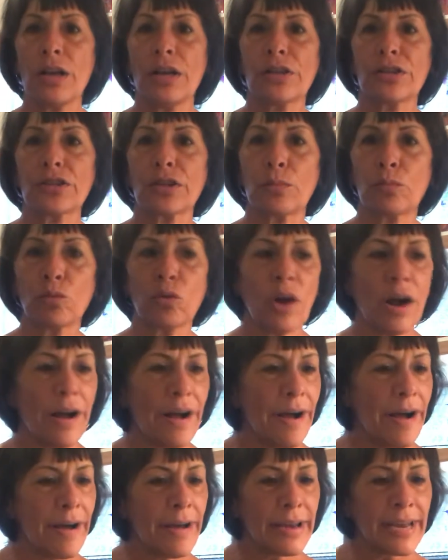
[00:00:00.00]
some raw
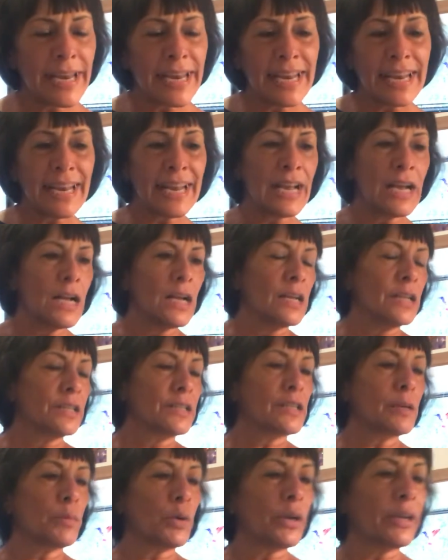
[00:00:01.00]
honey,
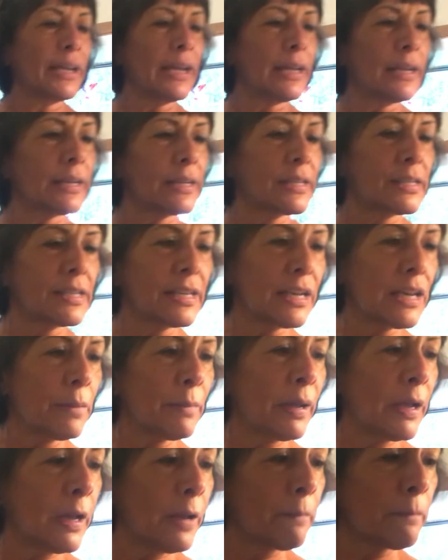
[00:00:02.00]
some organic
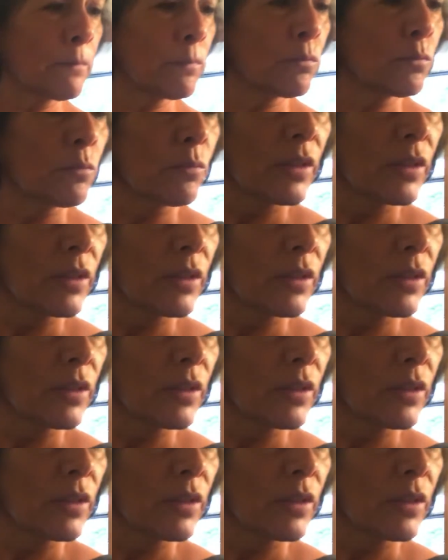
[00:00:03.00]
cinnamon,